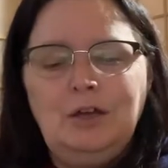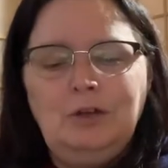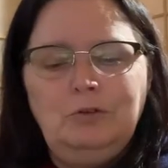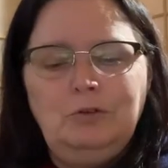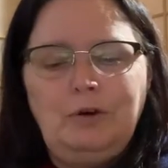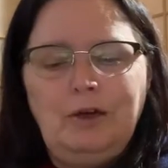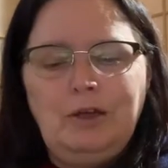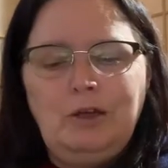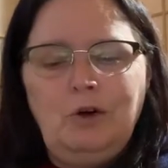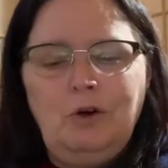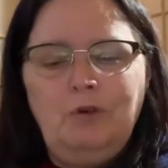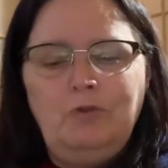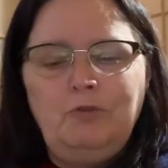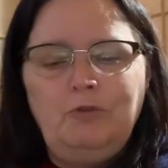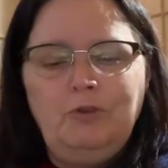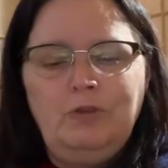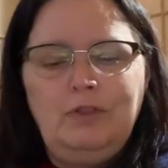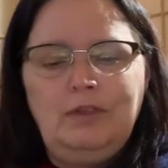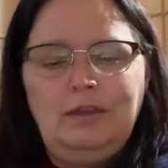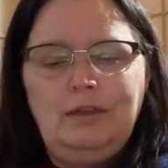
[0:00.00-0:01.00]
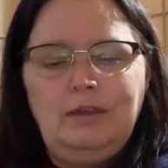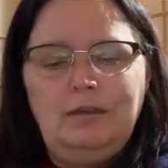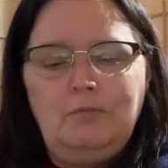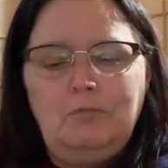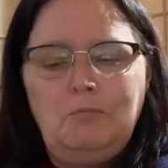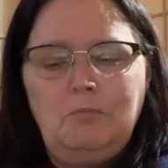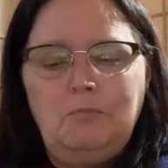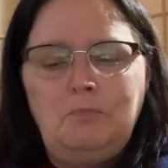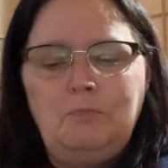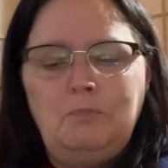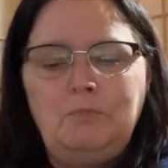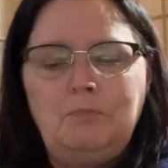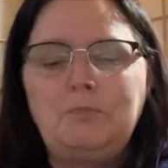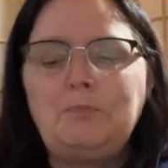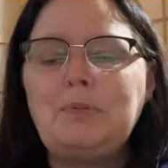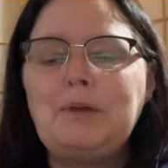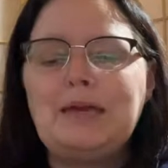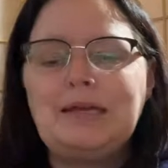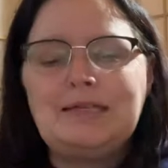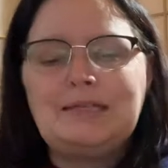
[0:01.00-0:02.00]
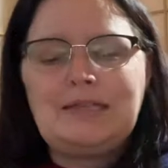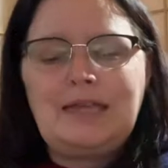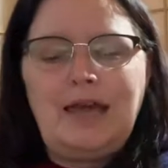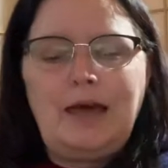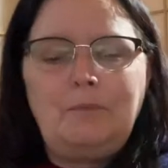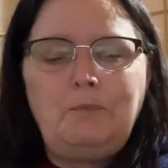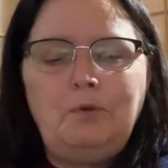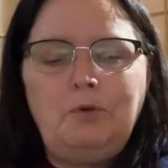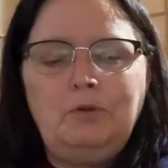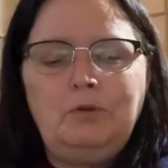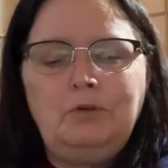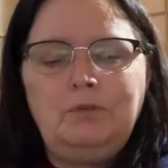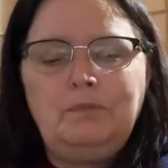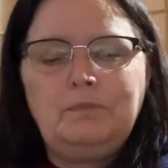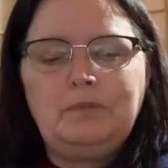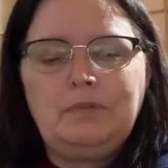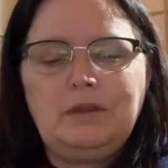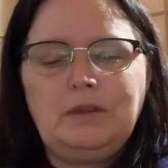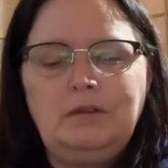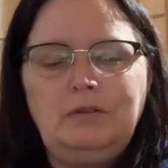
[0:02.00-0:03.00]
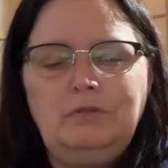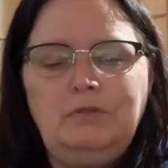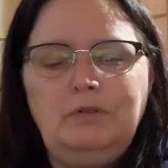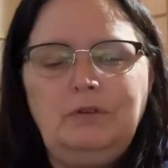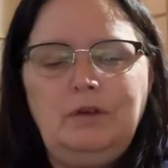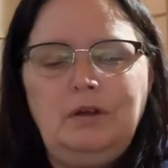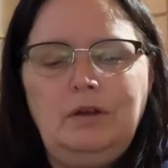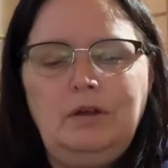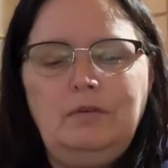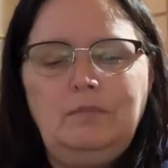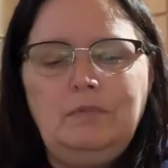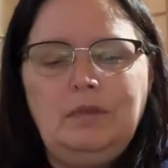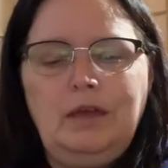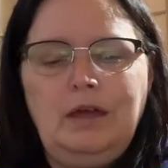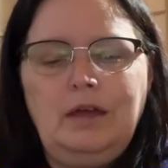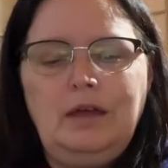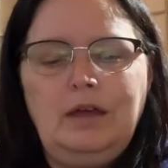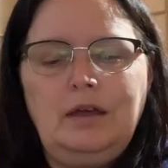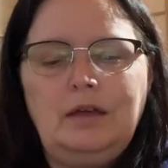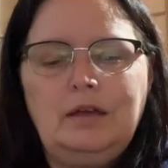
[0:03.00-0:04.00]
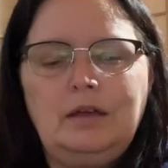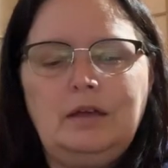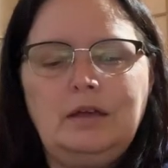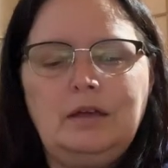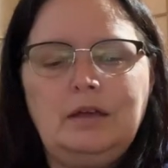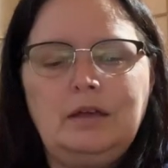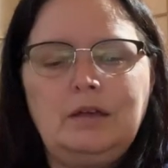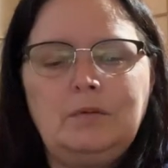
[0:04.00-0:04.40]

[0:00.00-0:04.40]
Do I go for the big sample from uh,